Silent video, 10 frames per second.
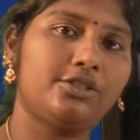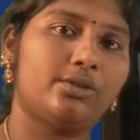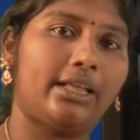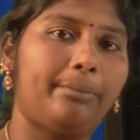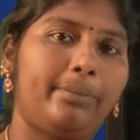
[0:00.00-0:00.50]

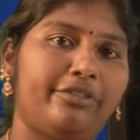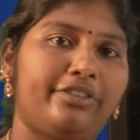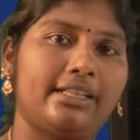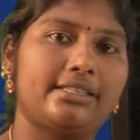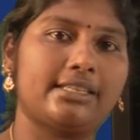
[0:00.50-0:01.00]
their
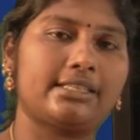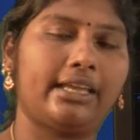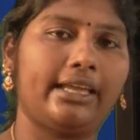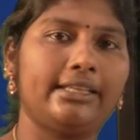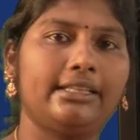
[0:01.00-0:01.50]
preferences.
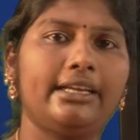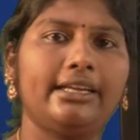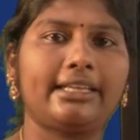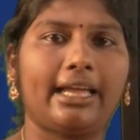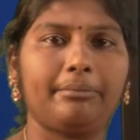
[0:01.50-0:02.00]
Either
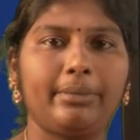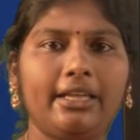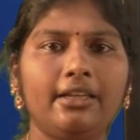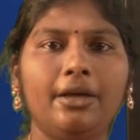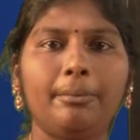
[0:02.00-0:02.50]
it can
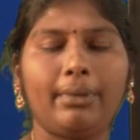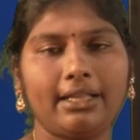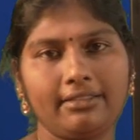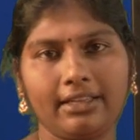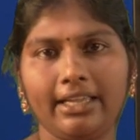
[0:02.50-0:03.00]
be
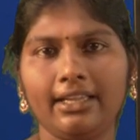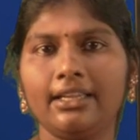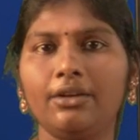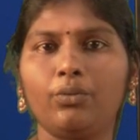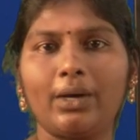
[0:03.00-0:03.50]
monthly,
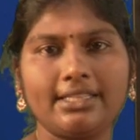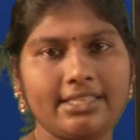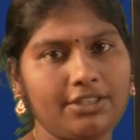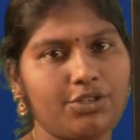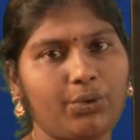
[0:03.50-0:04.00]
once
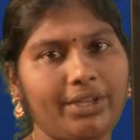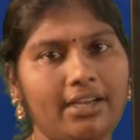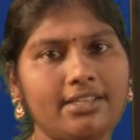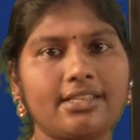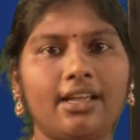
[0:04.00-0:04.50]
in 2
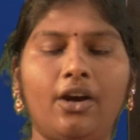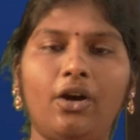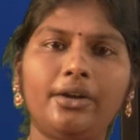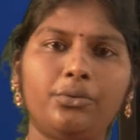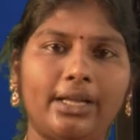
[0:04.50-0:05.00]
years
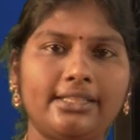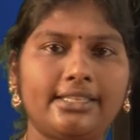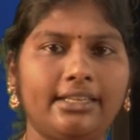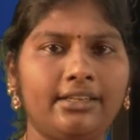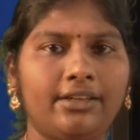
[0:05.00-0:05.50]
or
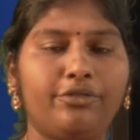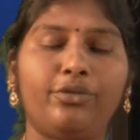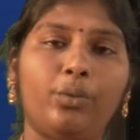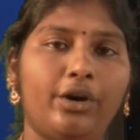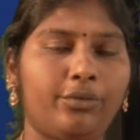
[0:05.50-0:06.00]
once
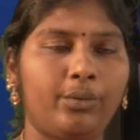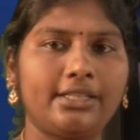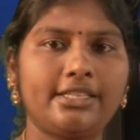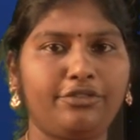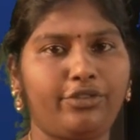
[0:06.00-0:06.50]

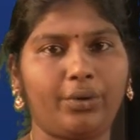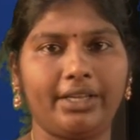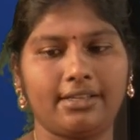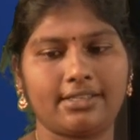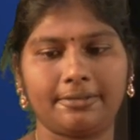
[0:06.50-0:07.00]
in 4
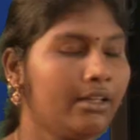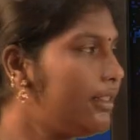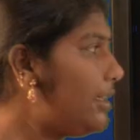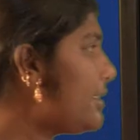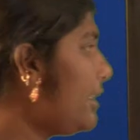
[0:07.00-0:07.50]
years.
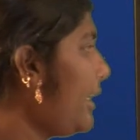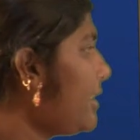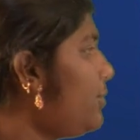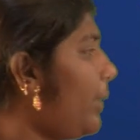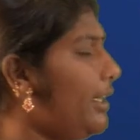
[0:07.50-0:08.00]
This
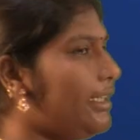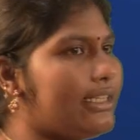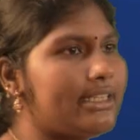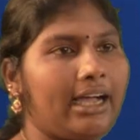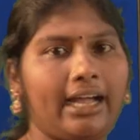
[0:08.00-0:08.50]
next one, it
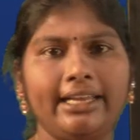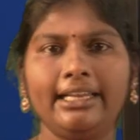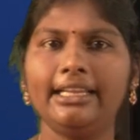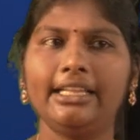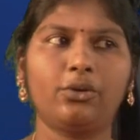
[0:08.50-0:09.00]
is
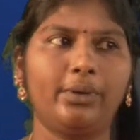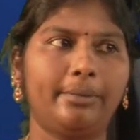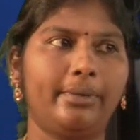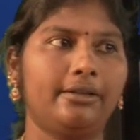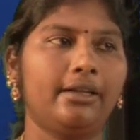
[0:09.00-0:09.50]
highly
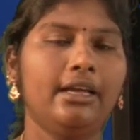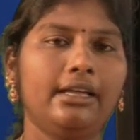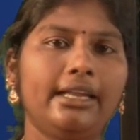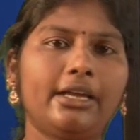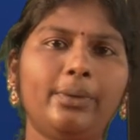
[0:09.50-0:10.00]
liquidable.
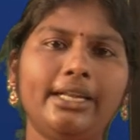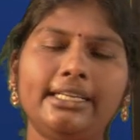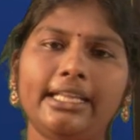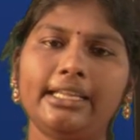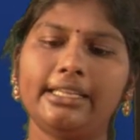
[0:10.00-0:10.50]

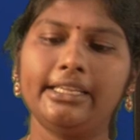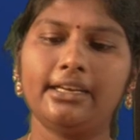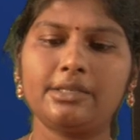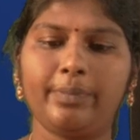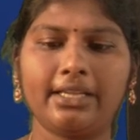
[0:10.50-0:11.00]
Liquidity
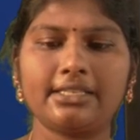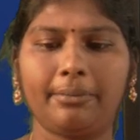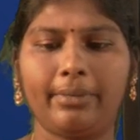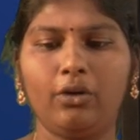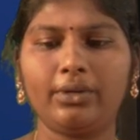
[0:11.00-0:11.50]
here speaks
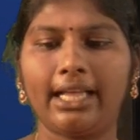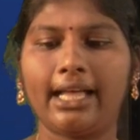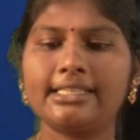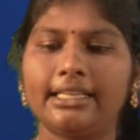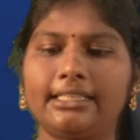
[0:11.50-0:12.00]
about
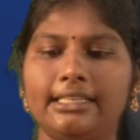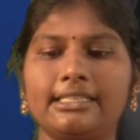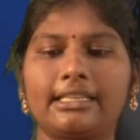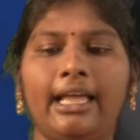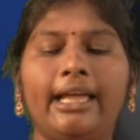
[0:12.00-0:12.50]
as it
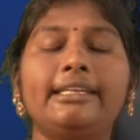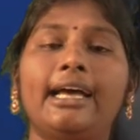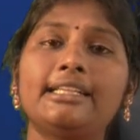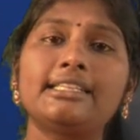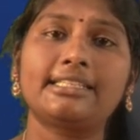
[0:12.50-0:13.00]

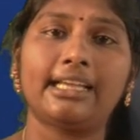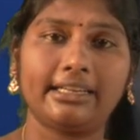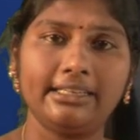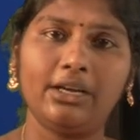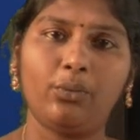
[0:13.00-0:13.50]
has a
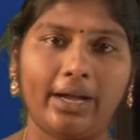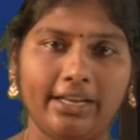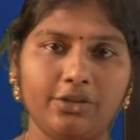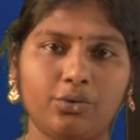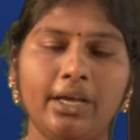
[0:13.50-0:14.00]
surrender
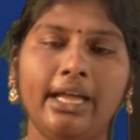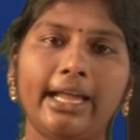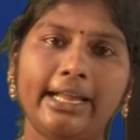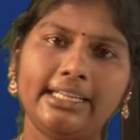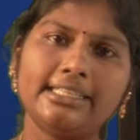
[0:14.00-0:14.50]
value.
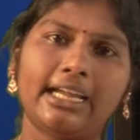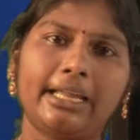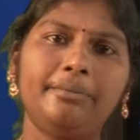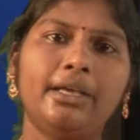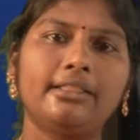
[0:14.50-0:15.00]

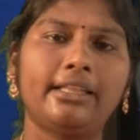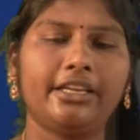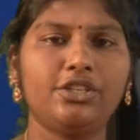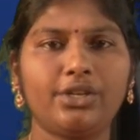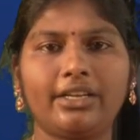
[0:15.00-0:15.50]
Anytime the
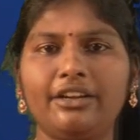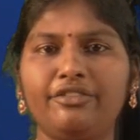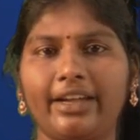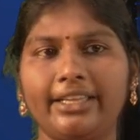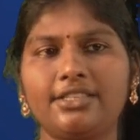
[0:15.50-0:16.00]
insurer
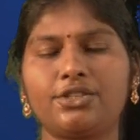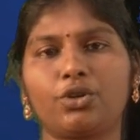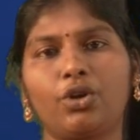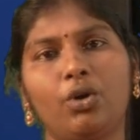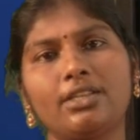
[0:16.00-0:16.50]
finds to
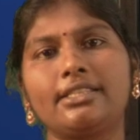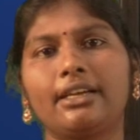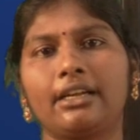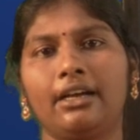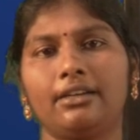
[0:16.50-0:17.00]
close
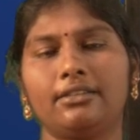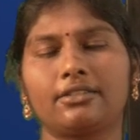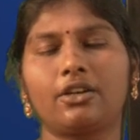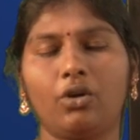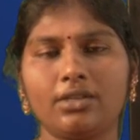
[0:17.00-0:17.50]

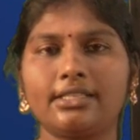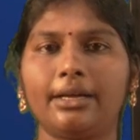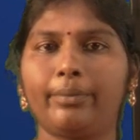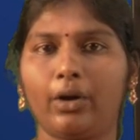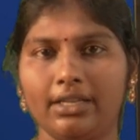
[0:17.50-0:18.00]

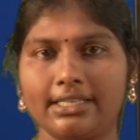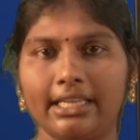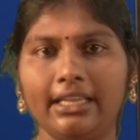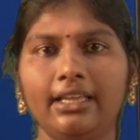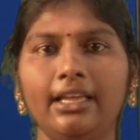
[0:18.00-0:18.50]
the
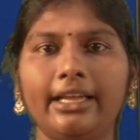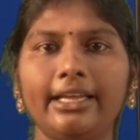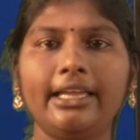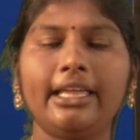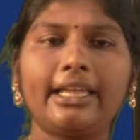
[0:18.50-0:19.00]
policy,
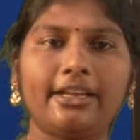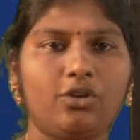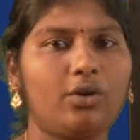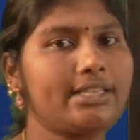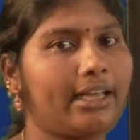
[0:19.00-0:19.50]
he can
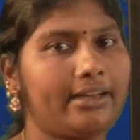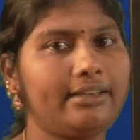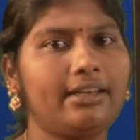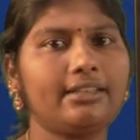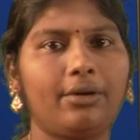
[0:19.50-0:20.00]
go
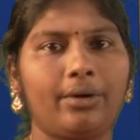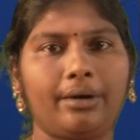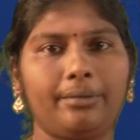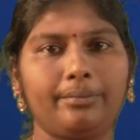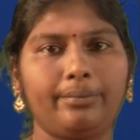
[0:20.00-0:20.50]
surrender
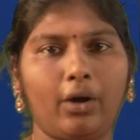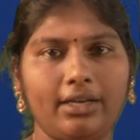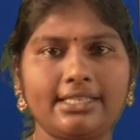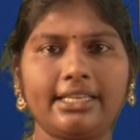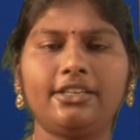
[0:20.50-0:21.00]
the
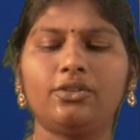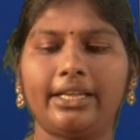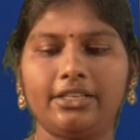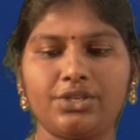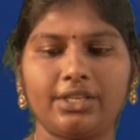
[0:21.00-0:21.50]
policy to
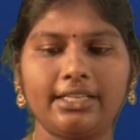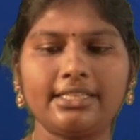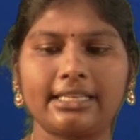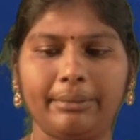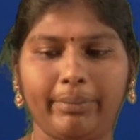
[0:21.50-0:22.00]
the
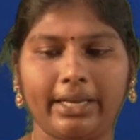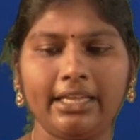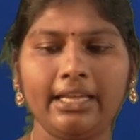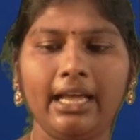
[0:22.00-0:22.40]
insurance company